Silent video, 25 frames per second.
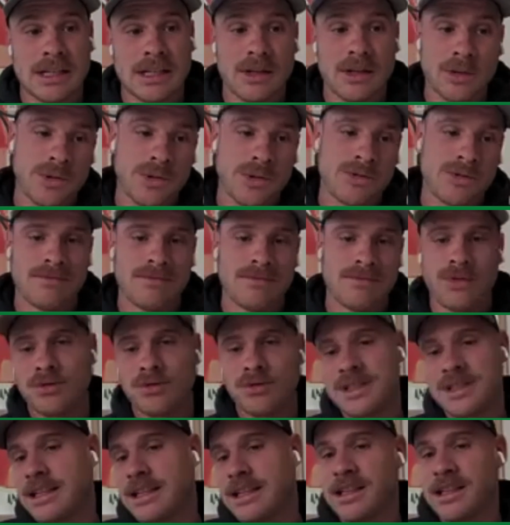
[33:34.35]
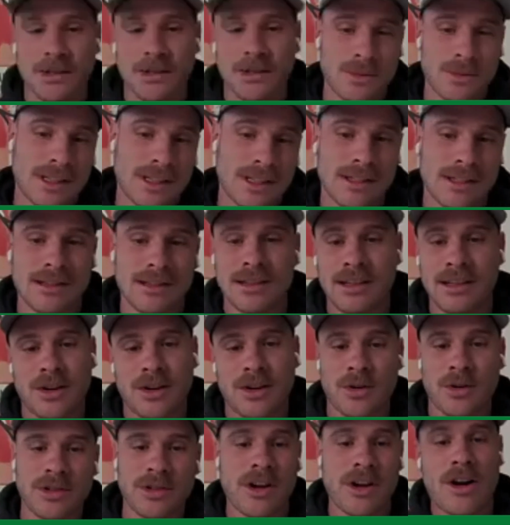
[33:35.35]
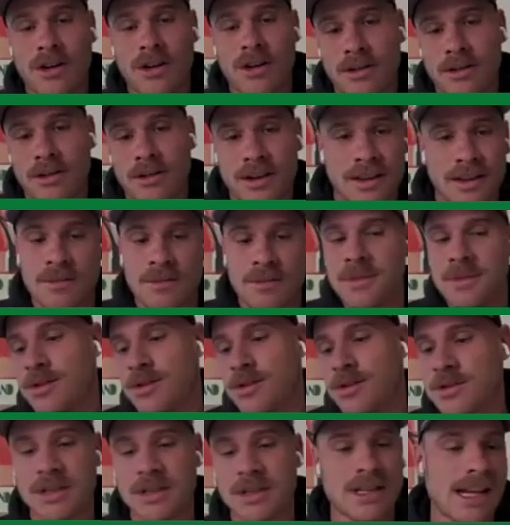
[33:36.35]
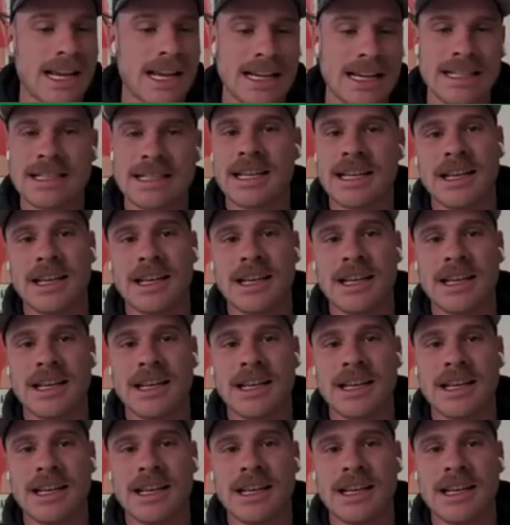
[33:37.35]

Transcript: So you're dealing with, the algorithm and those things,